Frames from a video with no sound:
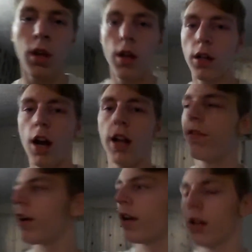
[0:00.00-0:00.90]
Currently
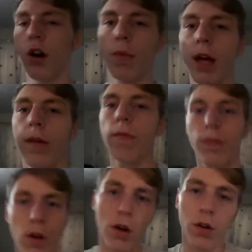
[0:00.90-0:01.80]
reading The Hobbit
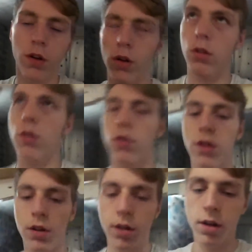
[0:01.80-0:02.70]
on,
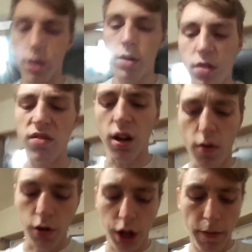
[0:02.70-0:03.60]
don't know
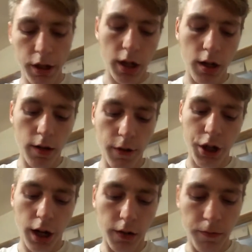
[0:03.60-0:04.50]
what chapter, let me check.